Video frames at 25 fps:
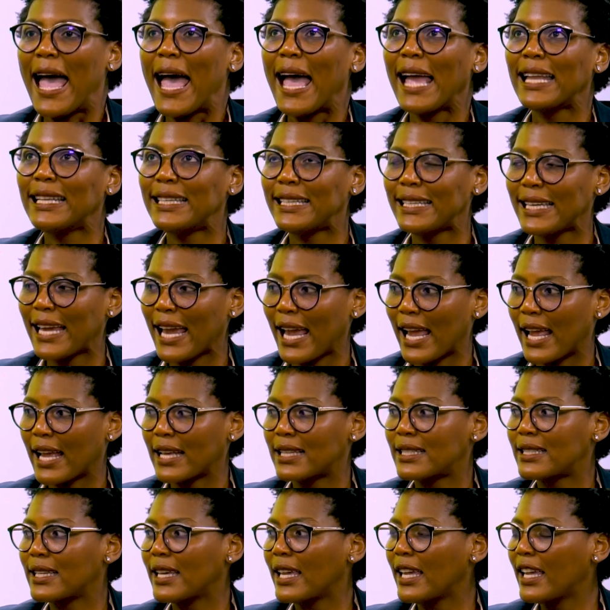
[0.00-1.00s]
And
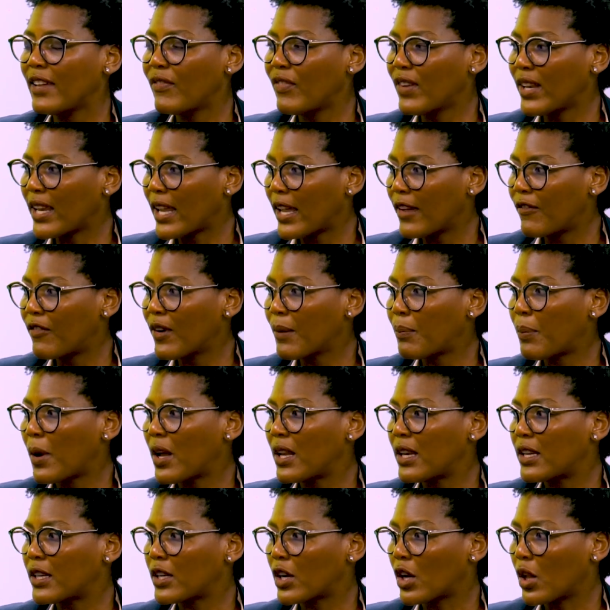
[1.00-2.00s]
yes, even if a
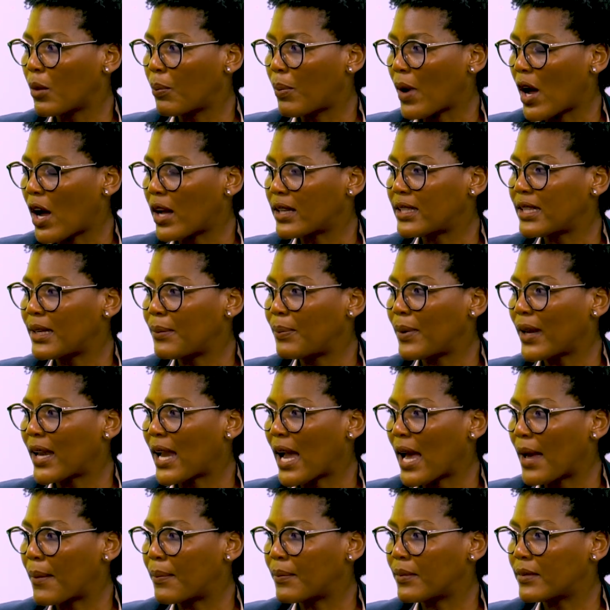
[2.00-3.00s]
political party
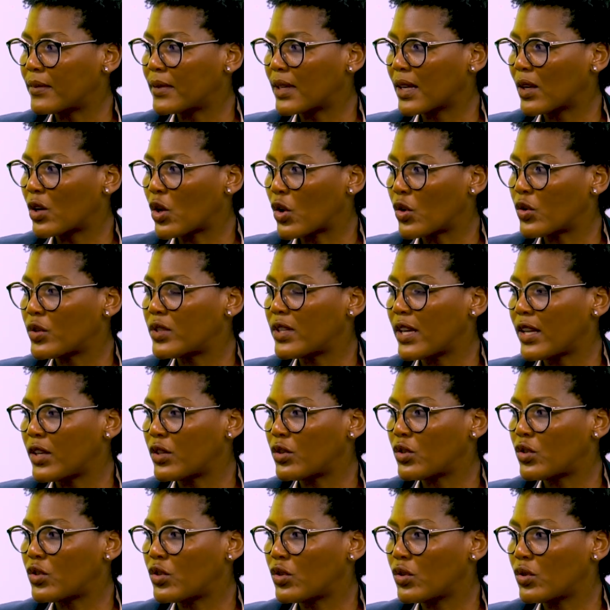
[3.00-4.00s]
goes
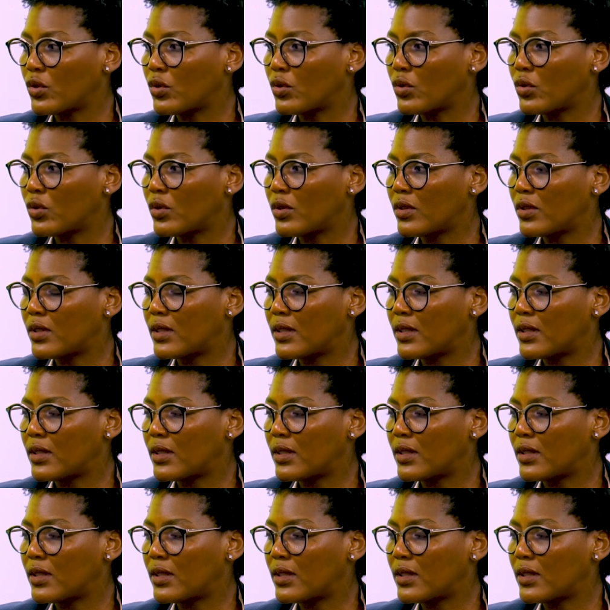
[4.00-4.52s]
into